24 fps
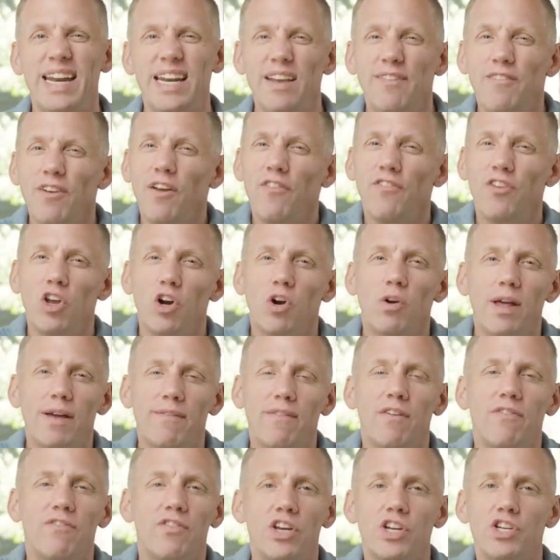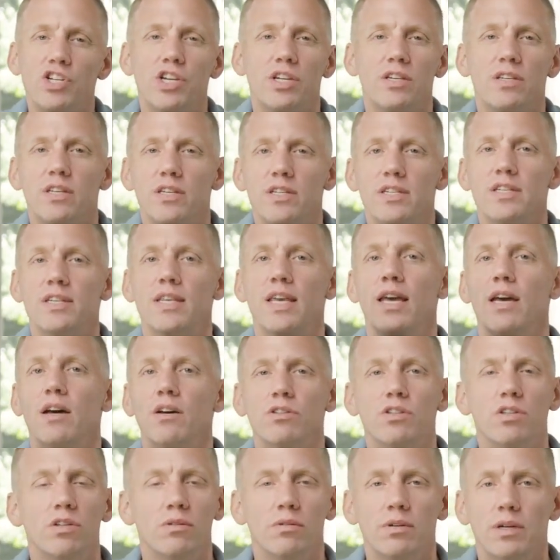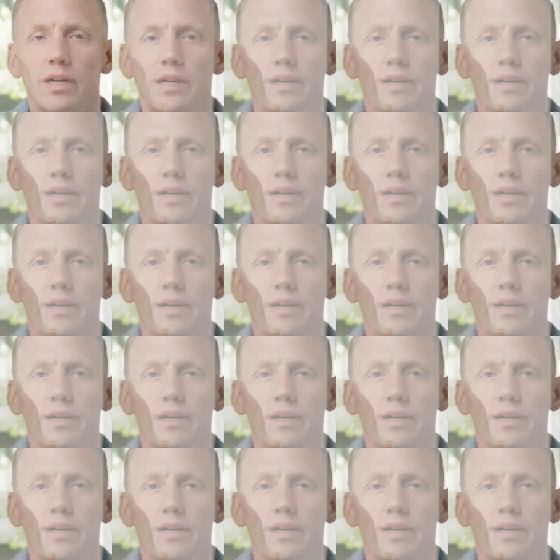And even if you don't have a vision to scale to